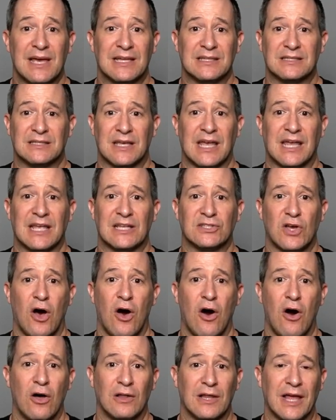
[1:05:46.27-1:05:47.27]
It's like, it's
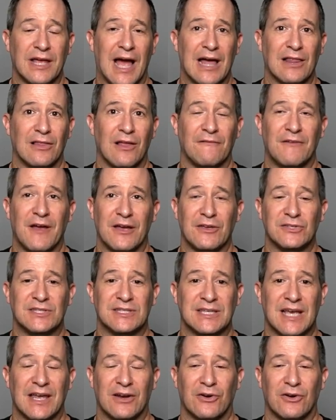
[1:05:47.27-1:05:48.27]
all like, I love how you
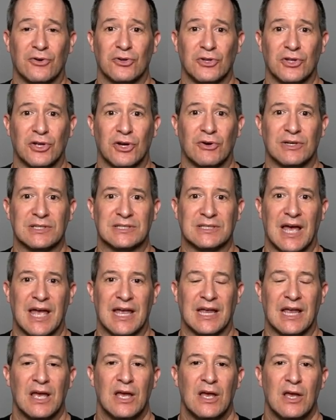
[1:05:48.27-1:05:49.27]
said earlier, it's
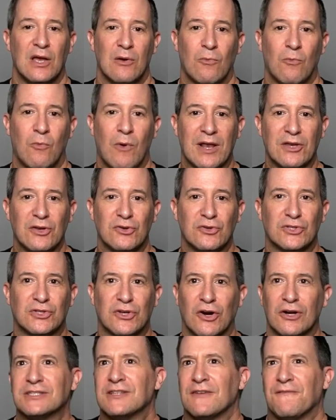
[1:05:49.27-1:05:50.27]
like when you
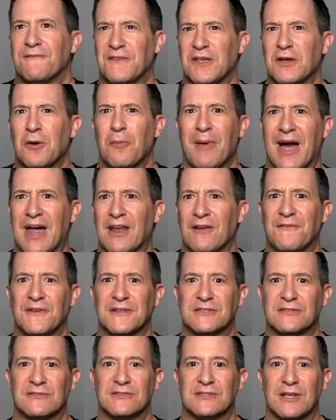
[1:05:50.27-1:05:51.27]
start to feel
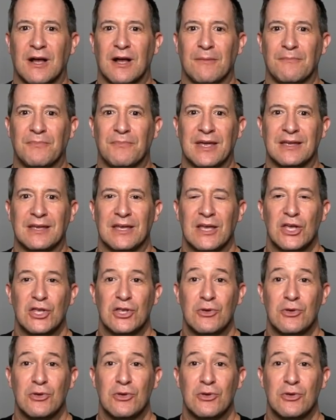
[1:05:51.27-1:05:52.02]
benefits of something,